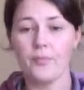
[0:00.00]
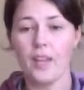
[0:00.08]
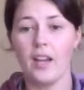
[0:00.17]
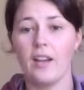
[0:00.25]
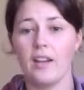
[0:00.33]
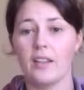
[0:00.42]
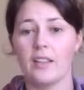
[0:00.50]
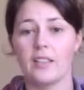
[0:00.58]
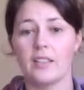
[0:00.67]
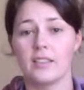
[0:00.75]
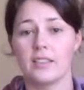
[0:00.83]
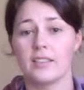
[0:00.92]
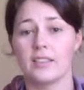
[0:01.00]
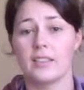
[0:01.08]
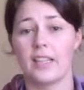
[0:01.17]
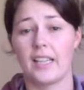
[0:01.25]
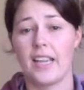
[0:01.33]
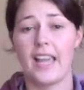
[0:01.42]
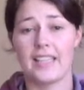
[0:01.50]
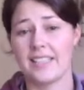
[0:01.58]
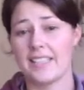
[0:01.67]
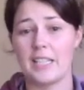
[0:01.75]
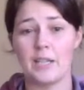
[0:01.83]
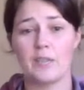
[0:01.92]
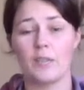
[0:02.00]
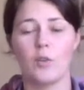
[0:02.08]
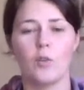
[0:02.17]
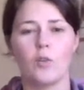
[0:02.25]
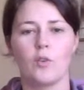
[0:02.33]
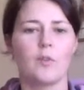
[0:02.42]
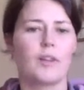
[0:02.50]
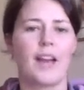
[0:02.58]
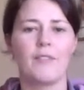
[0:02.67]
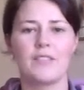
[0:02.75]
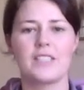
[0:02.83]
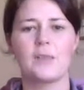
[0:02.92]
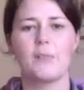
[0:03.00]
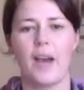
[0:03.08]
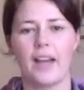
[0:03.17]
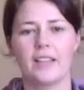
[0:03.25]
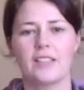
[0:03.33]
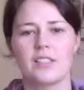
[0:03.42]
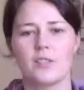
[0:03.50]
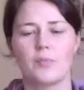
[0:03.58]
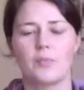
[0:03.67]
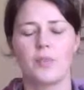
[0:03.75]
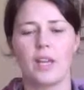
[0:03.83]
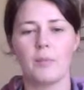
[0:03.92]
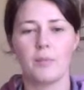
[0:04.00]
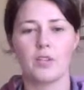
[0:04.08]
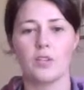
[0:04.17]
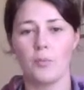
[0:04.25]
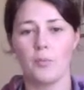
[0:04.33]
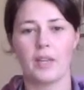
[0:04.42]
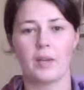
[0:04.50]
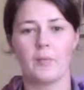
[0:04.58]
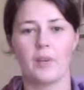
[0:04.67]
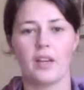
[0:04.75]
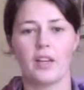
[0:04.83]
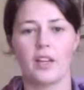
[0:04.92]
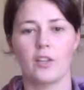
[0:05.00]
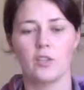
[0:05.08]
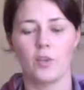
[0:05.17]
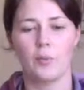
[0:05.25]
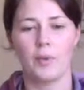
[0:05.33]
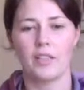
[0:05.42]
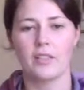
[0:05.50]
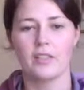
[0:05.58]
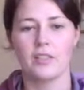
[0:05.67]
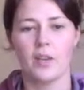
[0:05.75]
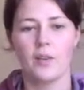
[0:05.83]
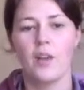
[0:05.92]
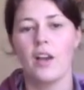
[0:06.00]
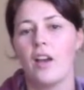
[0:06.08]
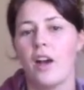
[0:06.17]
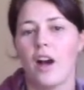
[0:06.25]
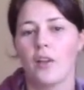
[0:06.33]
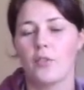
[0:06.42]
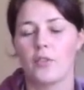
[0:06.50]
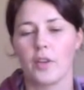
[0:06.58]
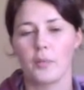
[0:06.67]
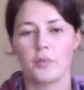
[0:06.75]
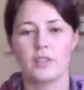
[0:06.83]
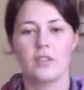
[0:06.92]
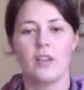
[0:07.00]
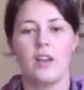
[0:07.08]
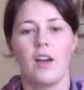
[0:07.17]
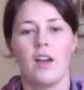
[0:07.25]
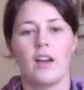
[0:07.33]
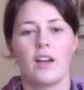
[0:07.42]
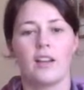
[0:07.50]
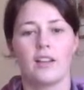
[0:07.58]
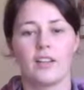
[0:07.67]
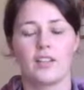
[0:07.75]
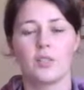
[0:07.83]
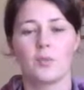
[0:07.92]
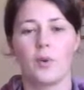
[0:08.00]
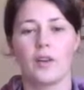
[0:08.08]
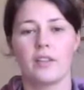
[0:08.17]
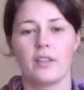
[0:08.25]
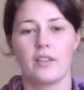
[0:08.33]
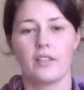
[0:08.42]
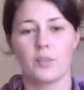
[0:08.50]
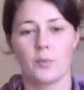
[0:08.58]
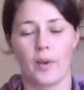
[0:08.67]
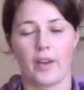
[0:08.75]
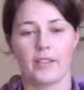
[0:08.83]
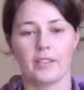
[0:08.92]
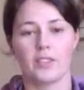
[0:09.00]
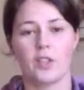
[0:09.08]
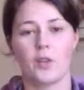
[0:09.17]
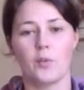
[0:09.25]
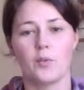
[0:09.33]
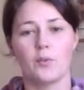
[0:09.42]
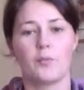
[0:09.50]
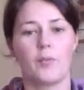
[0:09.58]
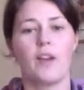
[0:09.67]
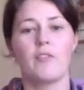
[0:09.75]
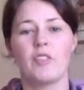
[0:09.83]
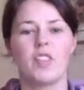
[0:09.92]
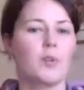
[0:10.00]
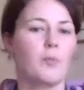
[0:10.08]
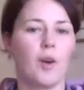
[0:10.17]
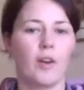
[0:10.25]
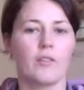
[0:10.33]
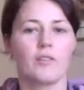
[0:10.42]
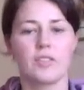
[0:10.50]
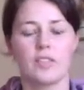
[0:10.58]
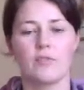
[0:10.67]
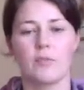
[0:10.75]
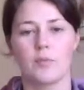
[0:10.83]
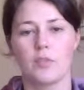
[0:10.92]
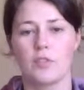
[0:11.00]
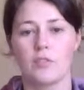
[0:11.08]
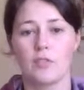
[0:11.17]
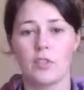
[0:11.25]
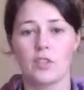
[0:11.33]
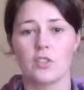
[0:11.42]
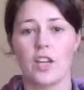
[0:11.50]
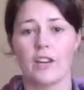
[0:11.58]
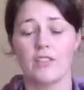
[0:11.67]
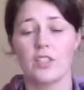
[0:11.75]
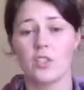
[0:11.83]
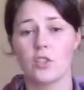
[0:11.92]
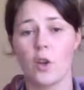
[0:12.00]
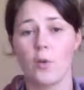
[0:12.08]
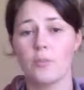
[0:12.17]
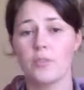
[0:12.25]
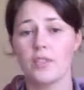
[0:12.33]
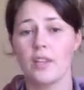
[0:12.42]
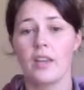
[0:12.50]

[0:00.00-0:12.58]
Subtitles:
Hessian-y or canvassy bags to keep my shopping in when I go shopping, so I thought that was a nice one as well. So everything you buy obviously from the charity shops,